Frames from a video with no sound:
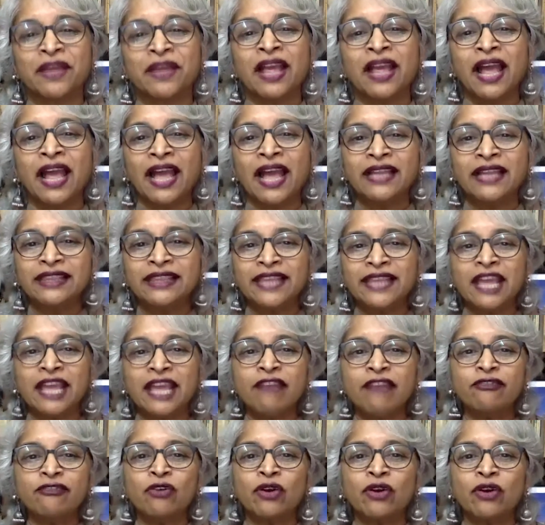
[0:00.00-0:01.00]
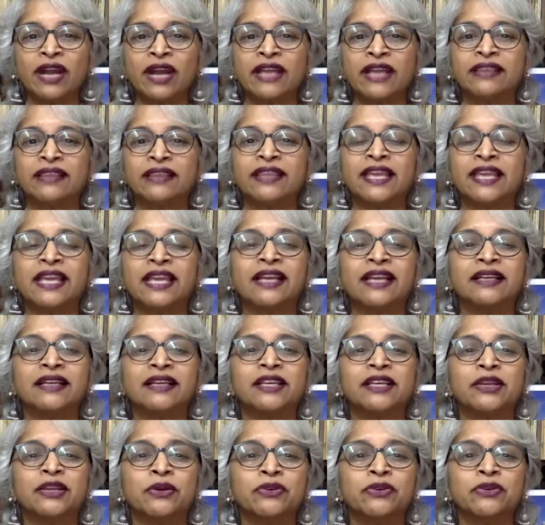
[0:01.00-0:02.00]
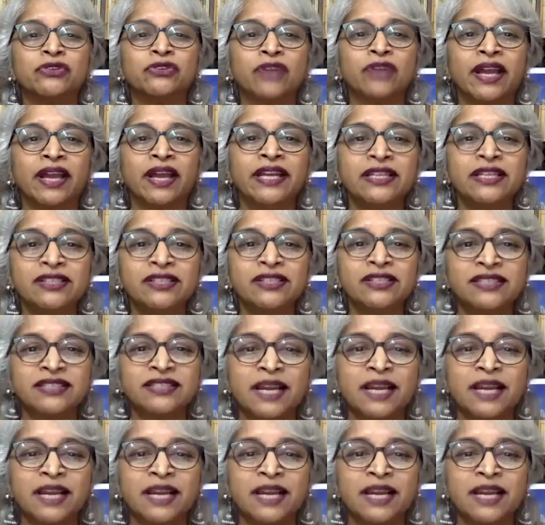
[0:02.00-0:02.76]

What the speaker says: And therefore, I think, trying to tell